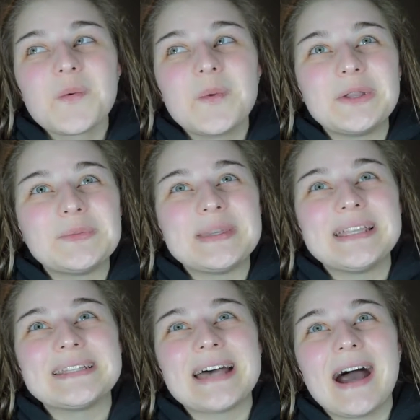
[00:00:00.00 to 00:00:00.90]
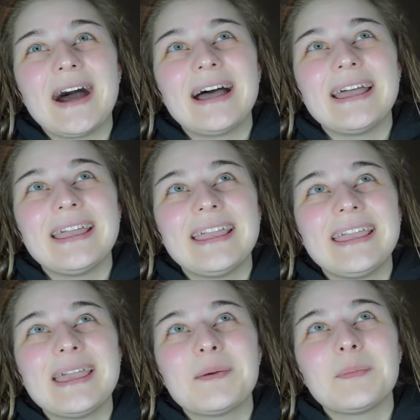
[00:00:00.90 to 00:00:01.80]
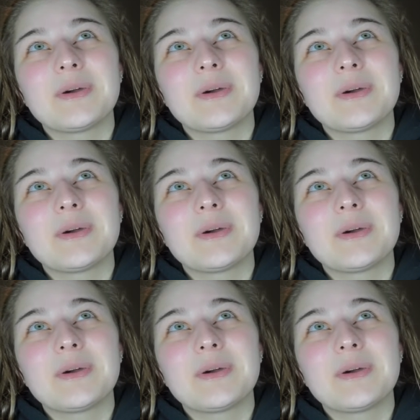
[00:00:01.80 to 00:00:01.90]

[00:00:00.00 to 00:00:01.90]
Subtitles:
which means I